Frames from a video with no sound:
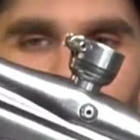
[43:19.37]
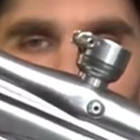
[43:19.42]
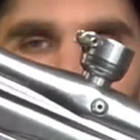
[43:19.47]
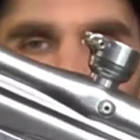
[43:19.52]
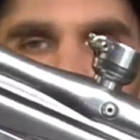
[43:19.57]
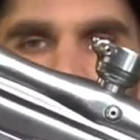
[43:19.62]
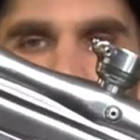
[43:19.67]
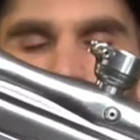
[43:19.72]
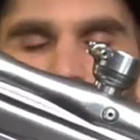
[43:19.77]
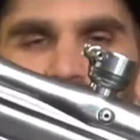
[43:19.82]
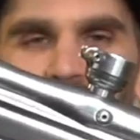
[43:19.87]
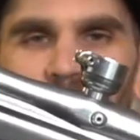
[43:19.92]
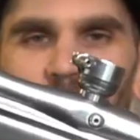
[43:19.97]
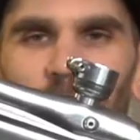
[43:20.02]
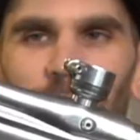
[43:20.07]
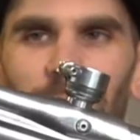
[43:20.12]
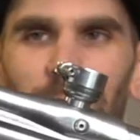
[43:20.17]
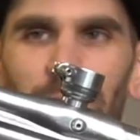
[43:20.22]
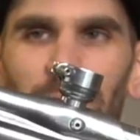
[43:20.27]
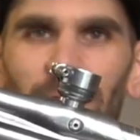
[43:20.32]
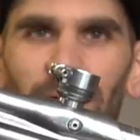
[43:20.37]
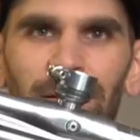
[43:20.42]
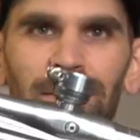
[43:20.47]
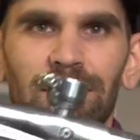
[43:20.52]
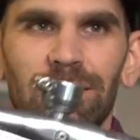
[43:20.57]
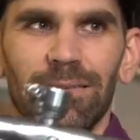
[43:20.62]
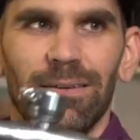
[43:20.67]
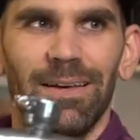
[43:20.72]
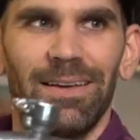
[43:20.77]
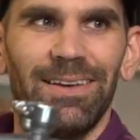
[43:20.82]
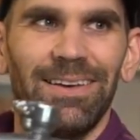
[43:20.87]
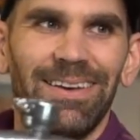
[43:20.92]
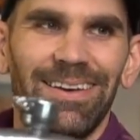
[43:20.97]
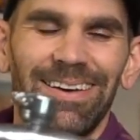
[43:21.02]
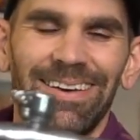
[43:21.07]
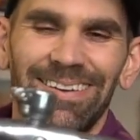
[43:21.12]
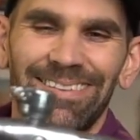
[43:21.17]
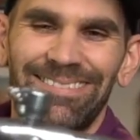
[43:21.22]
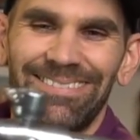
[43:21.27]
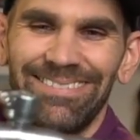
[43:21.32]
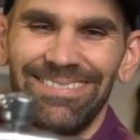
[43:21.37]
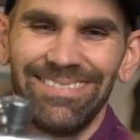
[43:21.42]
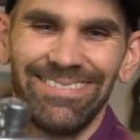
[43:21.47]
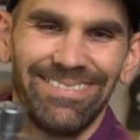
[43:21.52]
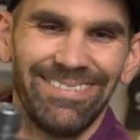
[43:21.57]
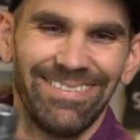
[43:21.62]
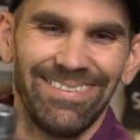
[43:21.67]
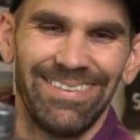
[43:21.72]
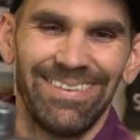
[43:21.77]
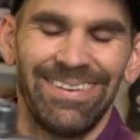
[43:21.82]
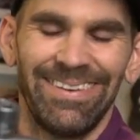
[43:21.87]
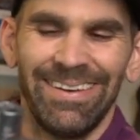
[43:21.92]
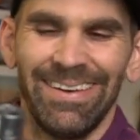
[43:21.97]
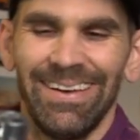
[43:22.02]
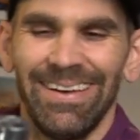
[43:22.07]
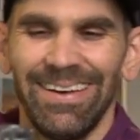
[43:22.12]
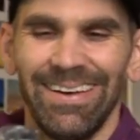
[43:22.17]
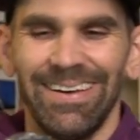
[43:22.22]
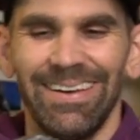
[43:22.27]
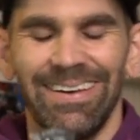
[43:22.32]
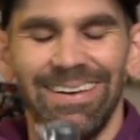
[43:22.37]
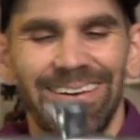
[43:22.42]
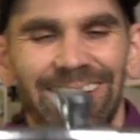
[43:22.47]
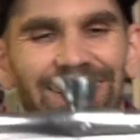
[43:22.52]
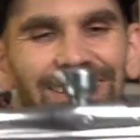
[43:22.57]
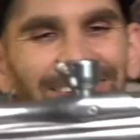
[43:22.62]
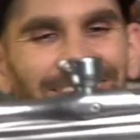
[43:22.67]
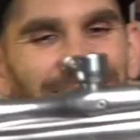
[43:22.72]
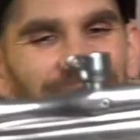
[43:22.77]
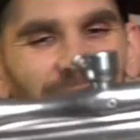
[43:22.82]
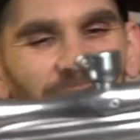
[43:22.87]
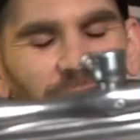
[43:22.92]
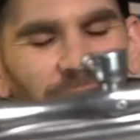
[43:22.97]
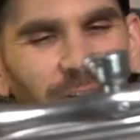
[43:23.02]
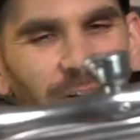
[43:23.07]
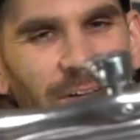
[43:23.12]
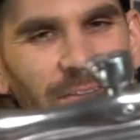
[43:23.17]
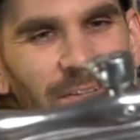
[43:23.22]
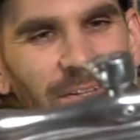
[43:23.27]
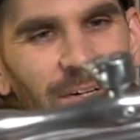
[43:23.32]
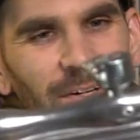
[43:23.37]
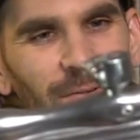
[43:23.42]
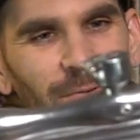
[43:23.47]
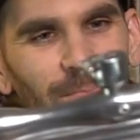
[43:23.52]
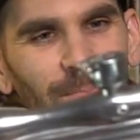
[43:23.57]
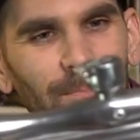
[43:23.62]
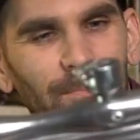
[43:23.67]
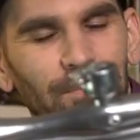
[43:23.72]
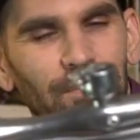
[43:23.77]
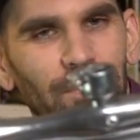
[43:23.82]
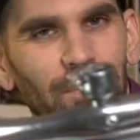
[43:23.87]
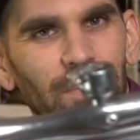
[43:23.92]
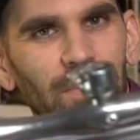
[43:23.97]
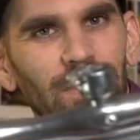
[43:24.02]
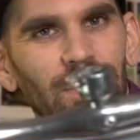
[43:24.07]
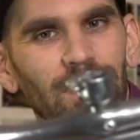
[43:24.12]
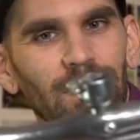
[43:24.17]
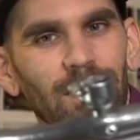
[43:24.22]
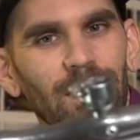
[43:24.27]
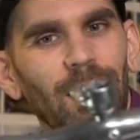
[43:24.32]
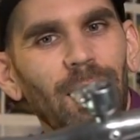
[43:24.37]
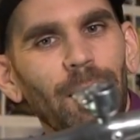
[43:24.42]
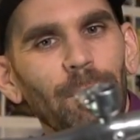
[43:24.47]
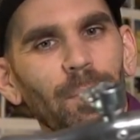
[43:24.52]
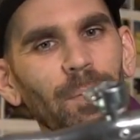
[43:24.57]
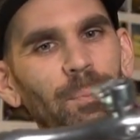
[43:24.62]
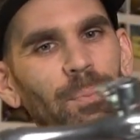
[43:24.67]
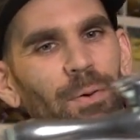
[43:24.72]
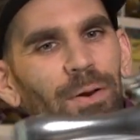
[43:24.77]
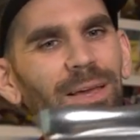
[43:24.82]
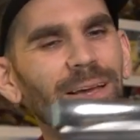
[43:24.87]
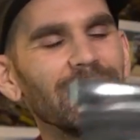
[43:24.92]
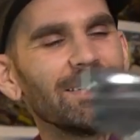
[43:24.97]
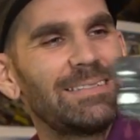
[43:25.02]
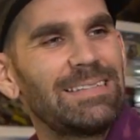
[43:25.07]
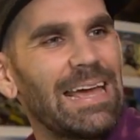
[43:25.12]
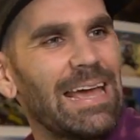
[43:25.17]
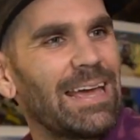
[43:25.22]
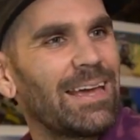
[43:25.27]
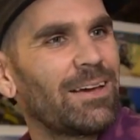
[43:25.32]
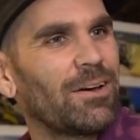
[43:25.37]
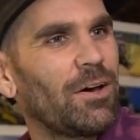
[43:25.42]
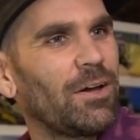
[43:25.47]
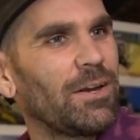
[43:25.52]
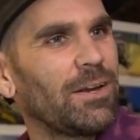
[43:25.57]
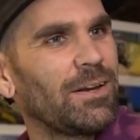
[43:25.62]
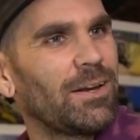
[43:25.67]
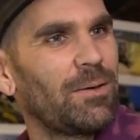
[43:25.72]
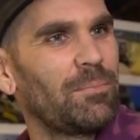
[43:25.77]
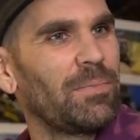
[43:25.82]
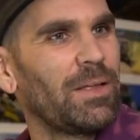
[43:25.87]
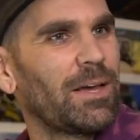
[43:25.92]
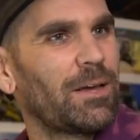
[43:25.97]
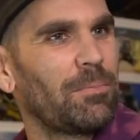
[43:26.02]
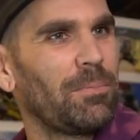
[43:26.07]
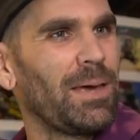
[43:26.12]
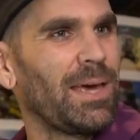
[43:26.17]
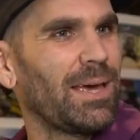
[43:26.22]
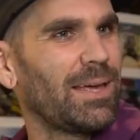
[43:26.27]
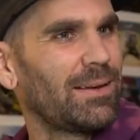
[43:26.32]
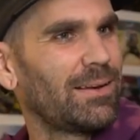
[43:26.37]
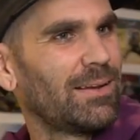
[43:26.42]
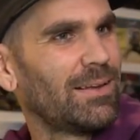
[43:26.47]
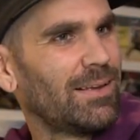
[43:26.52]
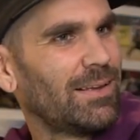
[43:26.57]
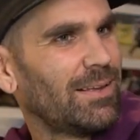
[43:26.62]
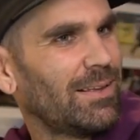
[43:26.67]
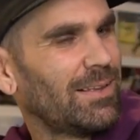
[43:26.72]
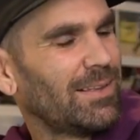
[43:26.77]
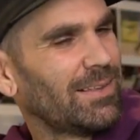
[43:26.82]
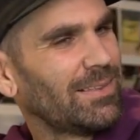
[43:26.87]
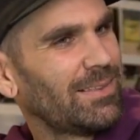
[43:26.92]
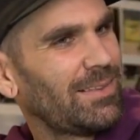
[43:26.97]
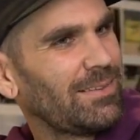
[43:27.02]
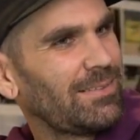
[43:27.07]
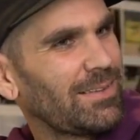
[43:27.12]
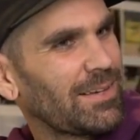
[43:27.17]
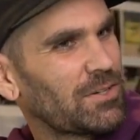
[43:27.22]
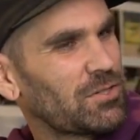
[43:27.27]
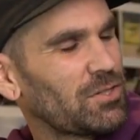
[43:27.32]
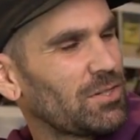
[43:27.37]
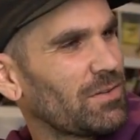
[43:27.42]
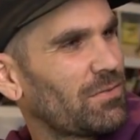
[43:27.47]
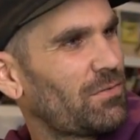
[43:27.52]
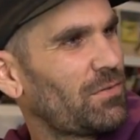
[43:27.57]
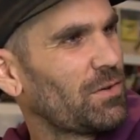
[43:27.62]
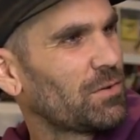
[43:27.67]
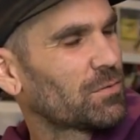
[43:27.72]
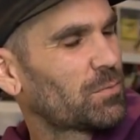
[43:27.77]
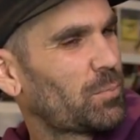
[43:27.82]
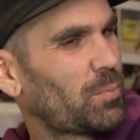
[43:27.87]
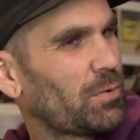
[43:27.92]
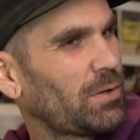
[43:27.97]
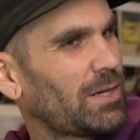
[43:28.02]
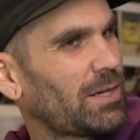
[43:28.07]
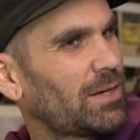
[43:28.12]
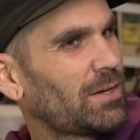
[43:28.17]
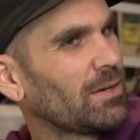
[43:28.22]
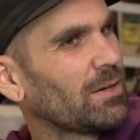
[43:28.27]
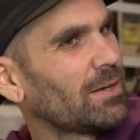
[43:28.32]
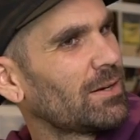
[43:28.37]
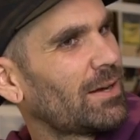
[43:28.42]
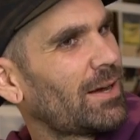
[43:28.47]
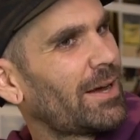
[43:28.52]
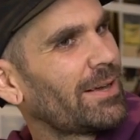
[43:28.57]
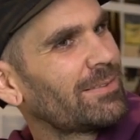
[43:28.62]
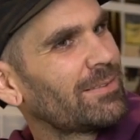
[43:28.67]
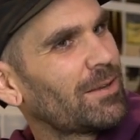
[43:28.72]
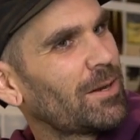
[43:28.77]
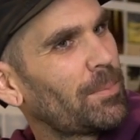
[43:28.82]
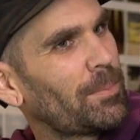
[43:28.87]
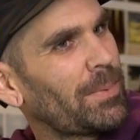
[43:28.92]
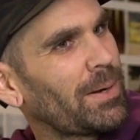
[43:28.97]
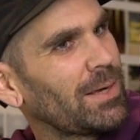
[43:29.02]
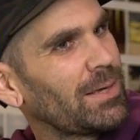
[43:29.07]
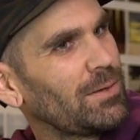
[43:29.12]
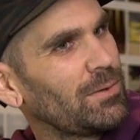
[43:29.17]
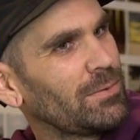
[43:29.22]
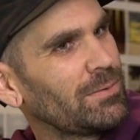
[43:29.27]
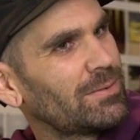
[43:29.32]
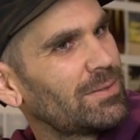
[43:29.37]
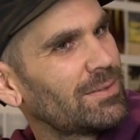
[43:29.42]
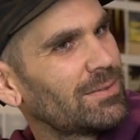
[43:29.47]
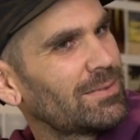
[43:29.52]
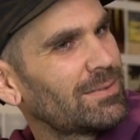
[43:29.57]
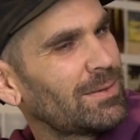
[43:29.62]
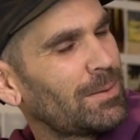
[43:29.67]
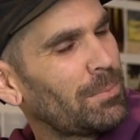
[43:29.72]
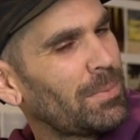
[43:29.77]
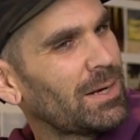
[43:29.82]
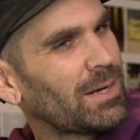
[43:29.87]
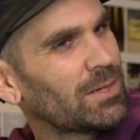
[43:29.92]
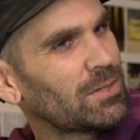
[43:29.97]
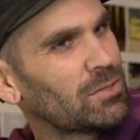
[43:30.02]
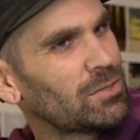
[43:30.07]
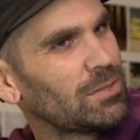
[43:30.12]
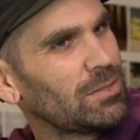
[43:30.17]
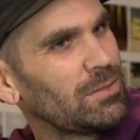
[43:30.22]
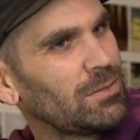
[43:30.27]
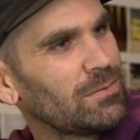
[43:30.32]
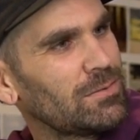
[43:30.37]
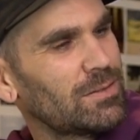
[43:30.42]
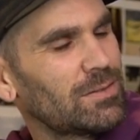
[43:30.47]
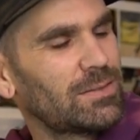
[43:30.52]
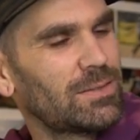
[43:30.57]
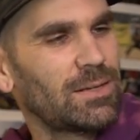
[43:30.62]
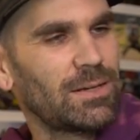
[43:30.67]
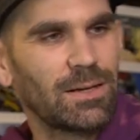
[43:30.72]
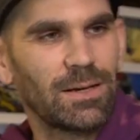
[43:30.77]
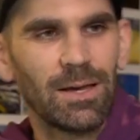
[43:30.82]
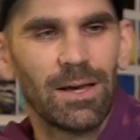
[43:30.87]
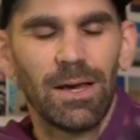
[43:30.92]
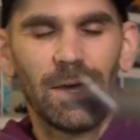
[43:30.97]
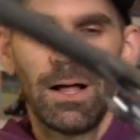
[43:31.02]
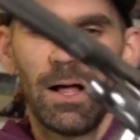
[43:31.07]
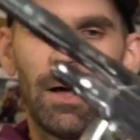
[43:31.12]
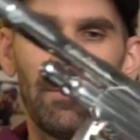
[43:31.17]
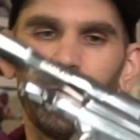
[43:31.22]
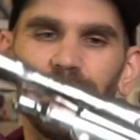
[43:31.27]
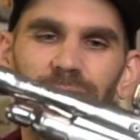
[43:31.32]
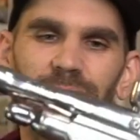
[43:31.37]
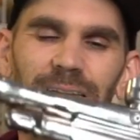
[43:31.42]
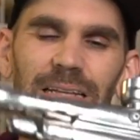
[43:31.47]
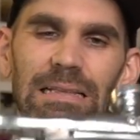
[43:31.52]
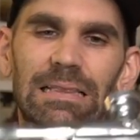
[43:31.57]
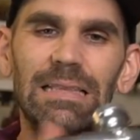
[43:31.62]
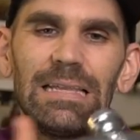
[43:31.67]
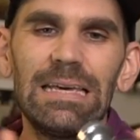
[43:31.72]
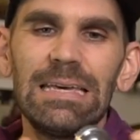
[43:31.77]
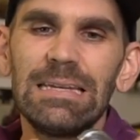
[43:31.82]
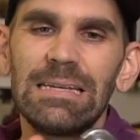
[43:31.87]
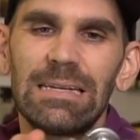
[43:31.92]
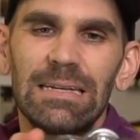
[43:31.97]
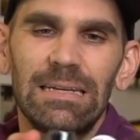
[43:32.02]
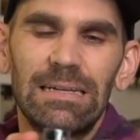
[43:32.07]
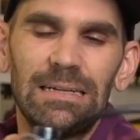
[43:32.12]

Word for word: Yeah, $50. It doesn't turn on though. But putting a tank on it, I'm like, man, this actually feels pretty good. I said I might use this. I might actually use this thing. I'm gonna delete